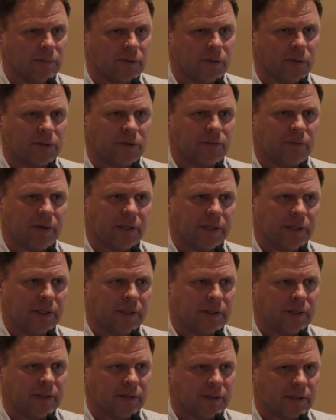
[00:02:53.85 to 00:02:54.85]
so it's very
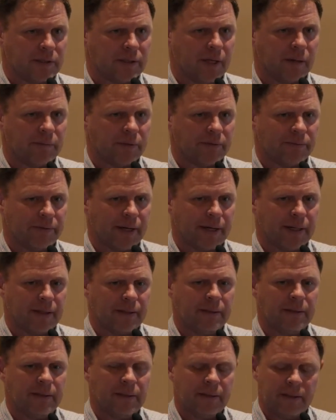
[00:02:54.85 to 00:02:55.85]
easy to
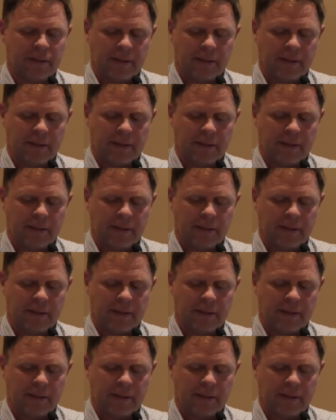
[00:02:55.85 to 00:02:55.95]
subdivide